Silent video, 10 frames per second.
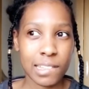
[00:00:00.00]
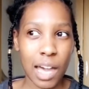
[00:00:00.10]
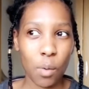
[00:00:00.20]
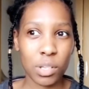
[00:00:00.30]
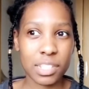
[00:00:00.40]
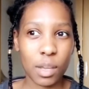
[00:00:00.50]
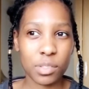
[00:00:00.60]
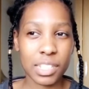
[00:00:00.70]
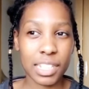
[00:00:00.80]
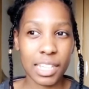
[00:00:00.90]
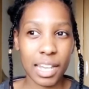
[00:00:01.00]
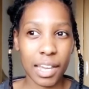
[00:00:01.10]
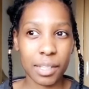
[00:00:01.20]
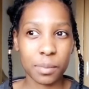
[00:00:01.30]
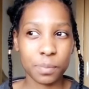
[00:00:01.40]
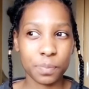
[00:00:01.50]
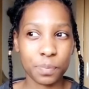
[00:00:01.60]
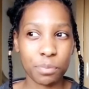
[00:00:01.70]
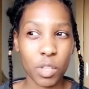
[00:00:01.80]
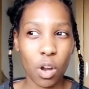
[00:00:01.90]
I want to say I was in year 9,
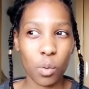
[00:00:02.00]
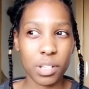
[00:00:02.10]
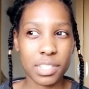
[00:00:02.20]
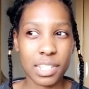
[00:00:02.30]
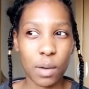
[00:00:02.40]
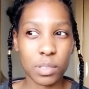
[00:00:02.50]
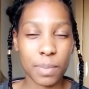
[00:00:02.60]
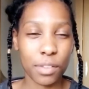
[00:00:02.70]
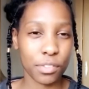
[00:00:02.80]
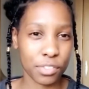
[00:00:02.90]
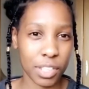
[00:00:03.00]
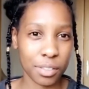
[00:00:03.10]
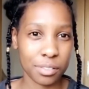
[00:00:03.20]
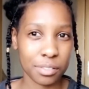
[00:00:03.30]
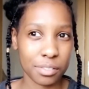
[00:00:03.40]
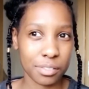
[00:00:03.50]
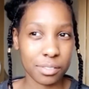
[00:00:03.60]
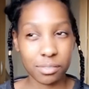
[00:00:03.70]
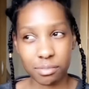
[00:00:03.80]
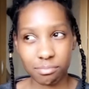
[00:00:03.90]
or I want to say I was about 15,
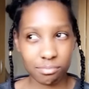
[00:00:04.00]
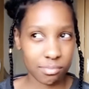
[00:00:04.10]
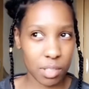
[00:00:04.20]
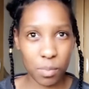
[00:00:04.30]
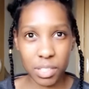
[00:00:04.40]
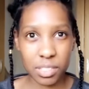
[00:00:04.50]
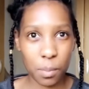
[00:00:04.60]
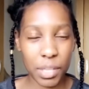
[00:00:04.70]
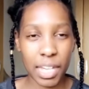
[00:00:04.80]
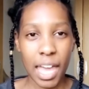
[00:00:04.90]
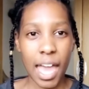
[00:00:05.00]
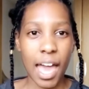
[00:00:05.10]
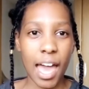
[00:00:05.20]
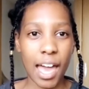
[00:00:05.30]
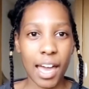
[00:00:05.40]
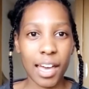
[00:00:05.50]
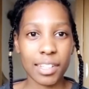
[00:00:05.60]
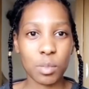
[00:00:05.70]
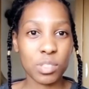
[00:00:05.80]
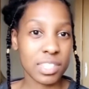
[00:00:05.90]
something, and
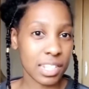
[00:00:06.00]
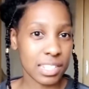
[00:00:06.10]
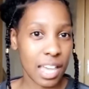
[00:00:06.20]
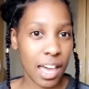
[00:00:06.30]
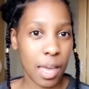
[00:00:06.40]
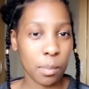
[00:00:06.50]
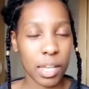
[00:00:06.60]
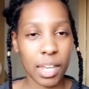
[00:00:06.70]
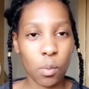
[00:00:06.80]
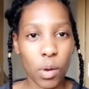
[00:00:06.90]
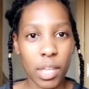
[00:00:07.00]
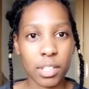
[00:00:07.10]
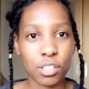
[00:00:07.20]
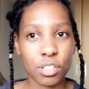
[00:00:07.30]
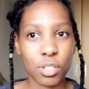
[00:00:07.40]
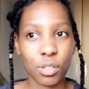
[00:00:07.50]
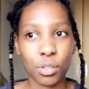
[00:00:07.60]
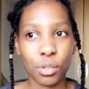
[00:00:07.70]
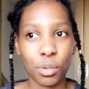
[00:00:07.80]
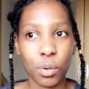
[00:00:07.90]
it was dinner time, and I went
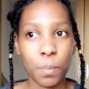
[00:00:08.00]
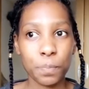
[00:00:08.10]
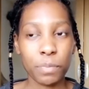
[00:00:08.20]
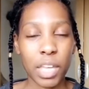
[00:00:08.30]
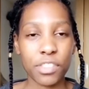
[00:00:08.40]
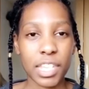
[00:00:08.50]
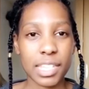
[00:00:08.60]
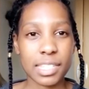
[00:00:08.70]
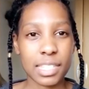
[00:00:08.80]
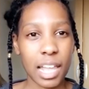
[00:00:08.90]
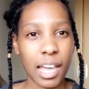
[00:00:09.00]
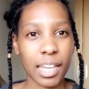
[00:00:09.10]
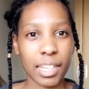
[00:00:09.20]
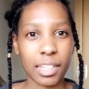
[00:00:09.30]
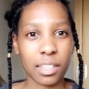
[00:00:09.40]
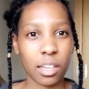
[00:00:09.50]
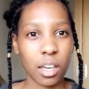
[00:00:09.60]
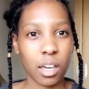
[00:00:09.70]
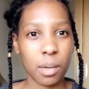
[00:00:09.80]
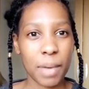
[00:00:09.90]
to this like
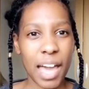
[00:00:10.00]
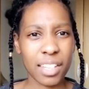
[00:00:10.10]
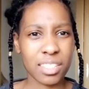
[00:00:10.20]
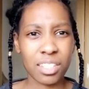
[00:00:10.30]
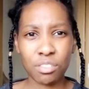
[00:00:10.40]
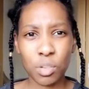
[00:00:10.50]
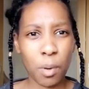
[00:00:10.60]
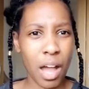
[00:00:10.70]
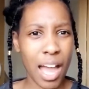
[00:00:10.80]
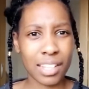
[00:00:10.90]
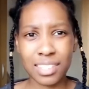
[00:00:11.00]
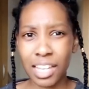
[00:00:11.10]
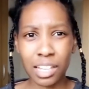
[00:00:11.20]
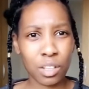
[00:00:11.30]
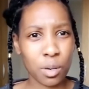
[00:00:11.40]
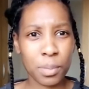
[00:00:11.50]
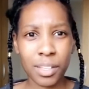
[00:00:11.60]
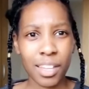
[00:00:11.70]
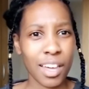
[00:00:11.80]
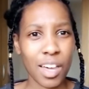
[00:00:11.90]
acting group or acting club
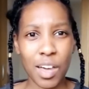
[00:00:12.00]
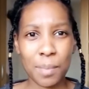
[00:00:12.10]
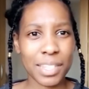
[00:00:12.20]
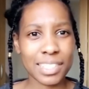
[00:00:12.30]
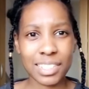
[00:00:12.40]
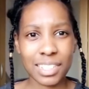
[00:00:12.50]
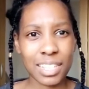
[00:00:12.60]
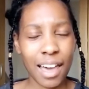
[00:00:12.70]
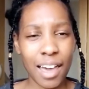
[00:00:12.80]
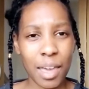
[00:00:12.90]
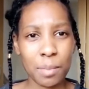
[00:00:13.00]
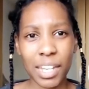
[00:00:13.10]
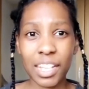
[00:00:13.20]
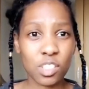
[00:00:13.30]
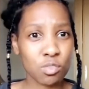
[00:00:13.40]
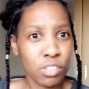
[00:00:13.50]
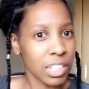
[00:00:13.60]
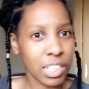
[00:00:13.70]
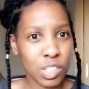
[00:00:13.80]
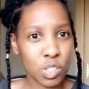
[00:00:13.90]
at dinner time, and I just
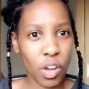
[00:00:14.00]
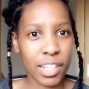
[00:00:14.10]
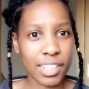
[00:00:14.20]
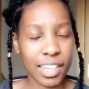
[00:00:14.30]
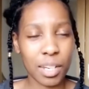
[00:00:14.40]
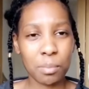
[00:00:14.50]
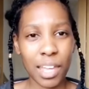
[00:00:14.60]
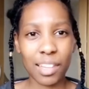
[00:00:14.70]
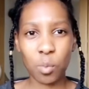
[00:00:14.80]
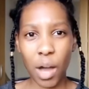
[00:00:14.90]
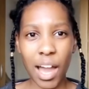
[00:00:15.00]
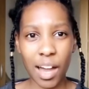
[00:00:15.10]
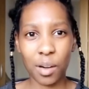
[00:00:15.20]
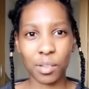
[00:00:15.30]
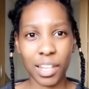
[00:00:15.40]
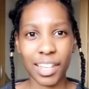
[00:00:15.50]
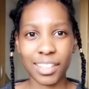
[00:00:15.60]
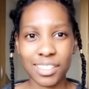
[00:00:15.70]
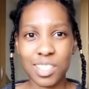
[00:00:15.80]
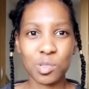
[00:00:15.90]
really enjoyed it, and I'm like, wow, like
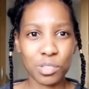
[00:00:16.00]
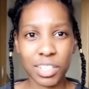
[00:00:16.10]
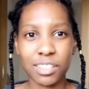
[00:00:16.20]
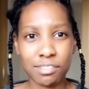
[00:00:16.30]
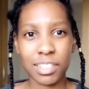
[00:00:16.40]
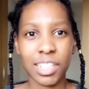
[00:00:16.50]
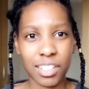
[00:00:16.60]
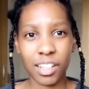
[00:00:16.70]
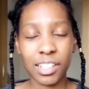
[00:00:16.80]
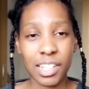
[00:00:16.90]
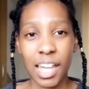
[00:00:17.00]
this is really, really good.